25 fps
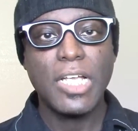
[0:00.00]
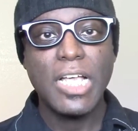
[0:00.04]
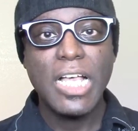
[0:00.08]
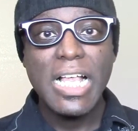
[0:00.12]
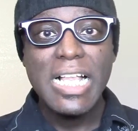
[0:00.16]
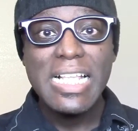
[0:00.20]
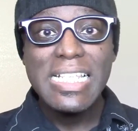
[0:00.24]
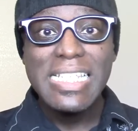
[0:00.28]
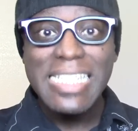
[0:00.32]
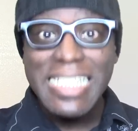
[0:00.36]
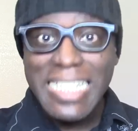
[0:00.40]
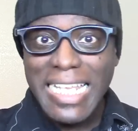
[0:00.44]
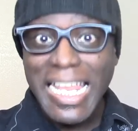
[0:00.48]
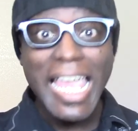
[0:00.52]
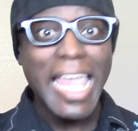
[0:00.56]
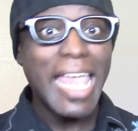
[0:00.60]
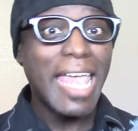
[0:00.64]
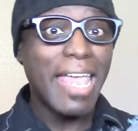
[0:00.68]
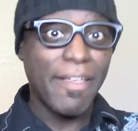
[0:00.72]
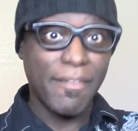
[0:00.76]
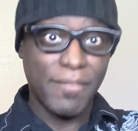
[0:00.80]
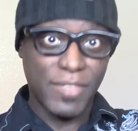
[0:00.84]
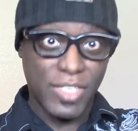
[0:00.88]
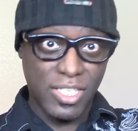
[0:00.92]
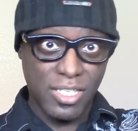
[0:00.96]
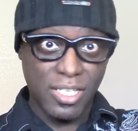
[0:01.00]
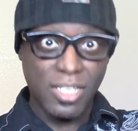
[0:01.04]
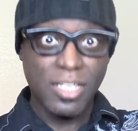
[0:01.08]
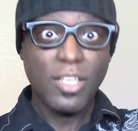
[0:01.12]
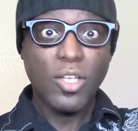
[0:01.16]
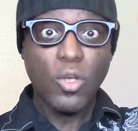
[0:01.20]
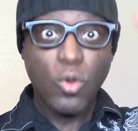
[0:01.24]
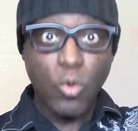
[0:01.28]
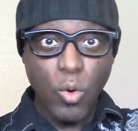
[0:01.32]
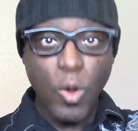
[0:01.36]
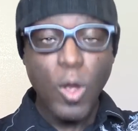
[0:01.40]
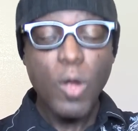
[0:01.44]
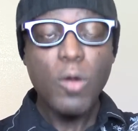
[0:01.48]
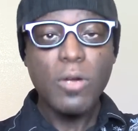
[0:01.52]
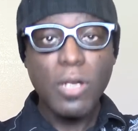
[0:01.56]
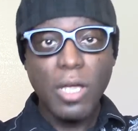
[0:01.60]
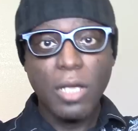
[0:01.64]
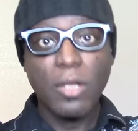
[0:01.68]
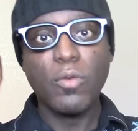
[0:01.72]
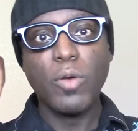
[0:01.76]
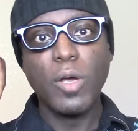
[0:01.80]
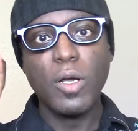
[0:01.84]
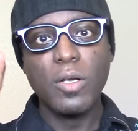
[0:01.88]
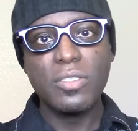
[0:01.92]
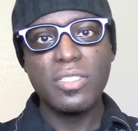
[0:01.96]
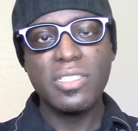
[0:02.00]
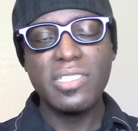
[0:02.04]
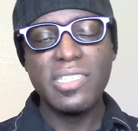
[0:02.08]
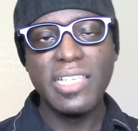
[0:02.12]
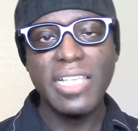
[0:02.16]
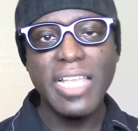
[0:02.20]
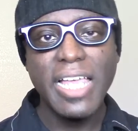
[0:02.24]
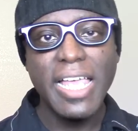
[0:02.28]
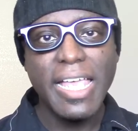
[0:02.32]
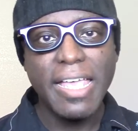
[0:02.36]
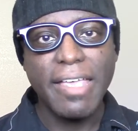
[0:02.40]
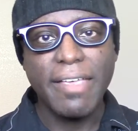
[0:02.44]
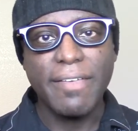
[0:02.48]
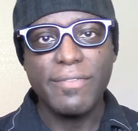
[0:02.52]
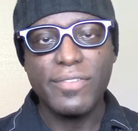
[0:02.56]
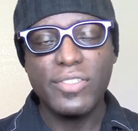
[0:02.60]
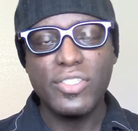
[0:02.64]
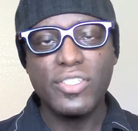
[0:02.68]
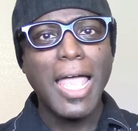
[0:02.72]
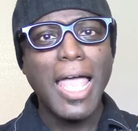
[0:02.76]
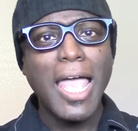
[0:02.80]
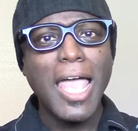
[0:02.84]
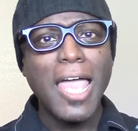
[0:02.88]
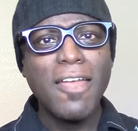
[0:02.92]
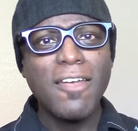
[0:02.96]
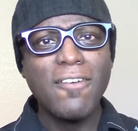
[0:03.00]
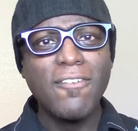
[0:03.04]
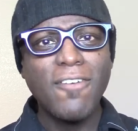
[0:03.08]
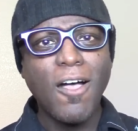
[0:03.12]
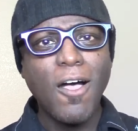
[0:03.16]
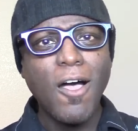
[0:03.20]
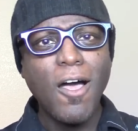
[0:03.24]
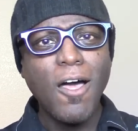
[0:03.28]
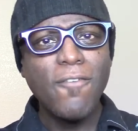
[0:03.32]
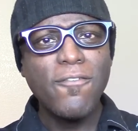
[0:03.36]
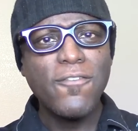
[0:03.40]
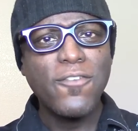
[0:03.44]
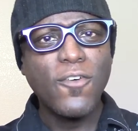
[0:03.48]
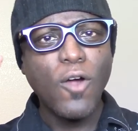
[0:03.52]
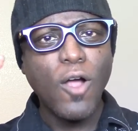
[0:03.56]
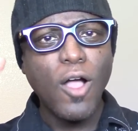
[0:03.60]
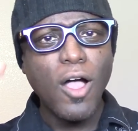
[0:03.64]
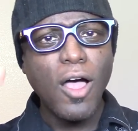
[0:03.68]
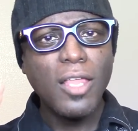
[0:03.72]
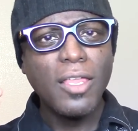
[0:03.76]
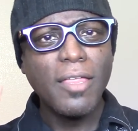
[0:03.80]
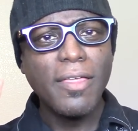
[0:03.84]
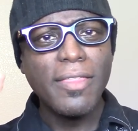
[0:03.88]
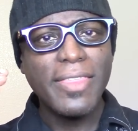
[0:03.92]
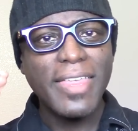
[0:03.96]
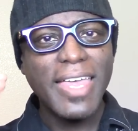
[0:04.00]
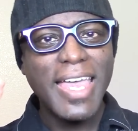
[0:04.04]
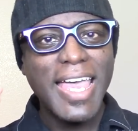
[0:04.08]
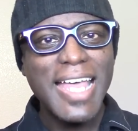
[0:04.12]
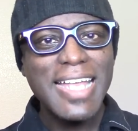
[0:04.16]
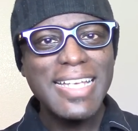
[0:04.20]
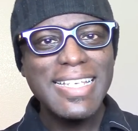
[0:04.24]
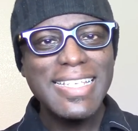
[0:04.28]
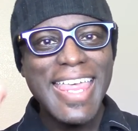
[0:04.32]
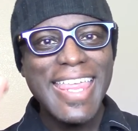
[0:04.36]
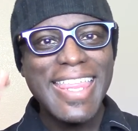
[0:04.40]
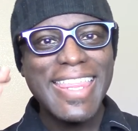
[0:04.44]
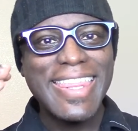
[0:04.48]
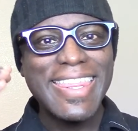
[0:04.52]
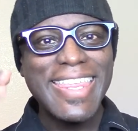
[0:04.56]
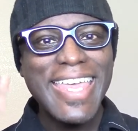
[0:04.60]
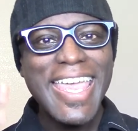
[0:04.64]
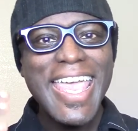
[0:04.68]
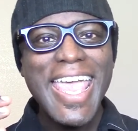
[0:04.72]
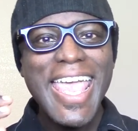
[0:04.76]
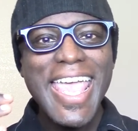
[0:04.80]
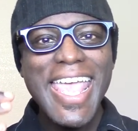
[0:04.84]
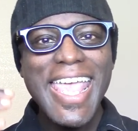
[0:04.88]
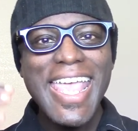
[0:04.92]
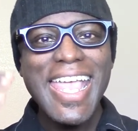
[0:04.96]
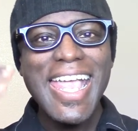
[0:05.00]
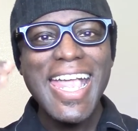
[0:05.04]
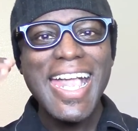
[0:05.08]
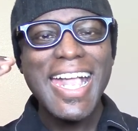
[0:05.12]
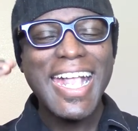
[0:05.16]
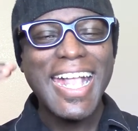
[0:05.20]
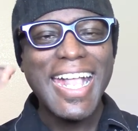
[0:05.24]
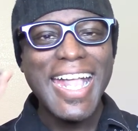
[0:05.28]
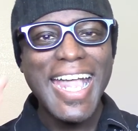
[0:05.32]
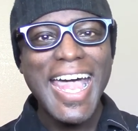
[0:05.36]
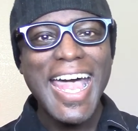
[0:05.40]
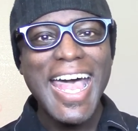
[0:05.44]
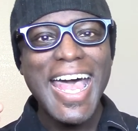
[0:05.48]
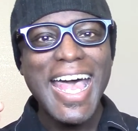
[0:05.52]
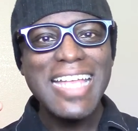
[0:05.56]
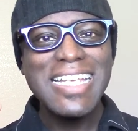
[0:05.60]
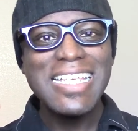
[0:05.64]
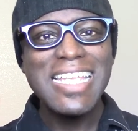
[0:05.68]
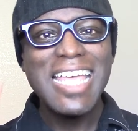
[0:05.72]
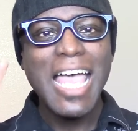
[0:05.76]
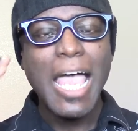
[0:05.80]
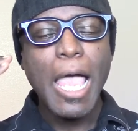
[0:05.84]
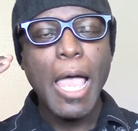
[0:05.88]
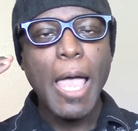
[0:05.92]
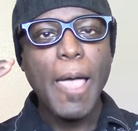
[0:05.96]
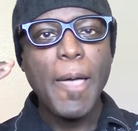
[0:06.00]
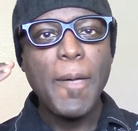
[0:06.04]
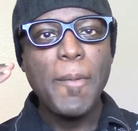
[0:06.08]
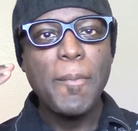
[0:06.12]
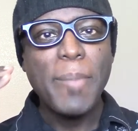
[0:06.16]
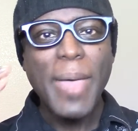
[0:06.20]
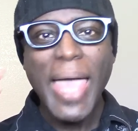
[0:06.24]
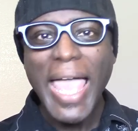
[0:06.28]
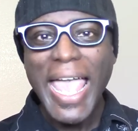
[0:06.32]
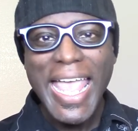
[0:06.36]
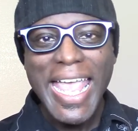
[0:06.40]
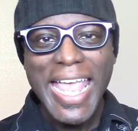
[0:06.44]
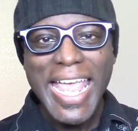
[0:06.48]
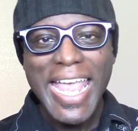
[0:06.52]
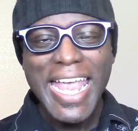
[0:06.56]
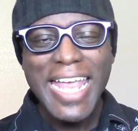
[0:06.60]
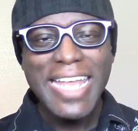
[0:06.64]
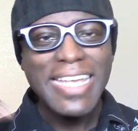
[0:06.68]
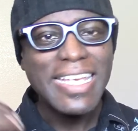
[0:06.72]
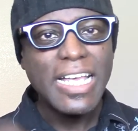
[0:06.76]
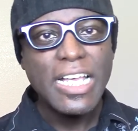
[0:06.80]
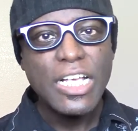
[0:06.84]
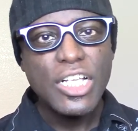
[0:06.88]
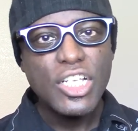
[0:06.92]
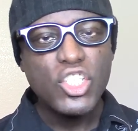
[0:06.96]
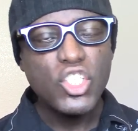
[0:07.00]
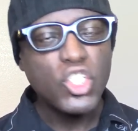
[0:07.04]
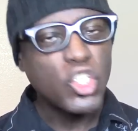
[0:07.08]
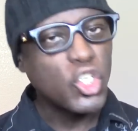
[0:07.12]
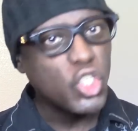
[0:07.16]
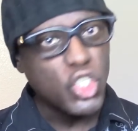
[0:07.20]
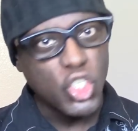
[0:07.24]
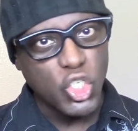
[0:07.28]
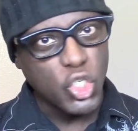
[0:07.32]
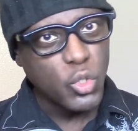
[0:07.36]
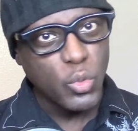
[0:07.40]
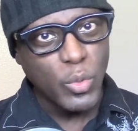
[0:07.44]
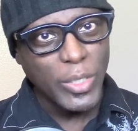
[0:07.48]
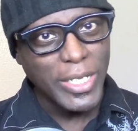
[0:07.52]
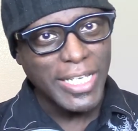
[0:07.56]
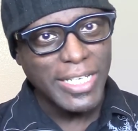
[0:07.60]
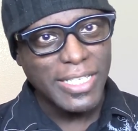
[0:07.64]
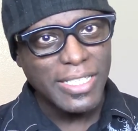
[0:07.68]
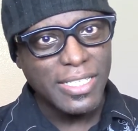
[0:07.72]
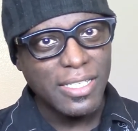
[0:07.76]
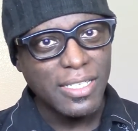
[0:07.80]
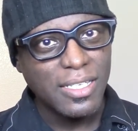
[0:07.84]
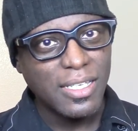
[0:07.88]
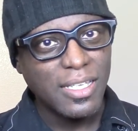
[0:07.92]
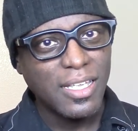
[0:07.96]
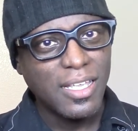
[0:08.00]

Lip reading: Slaves, quote unquote slaves. And all for all of that, they got paid to do it.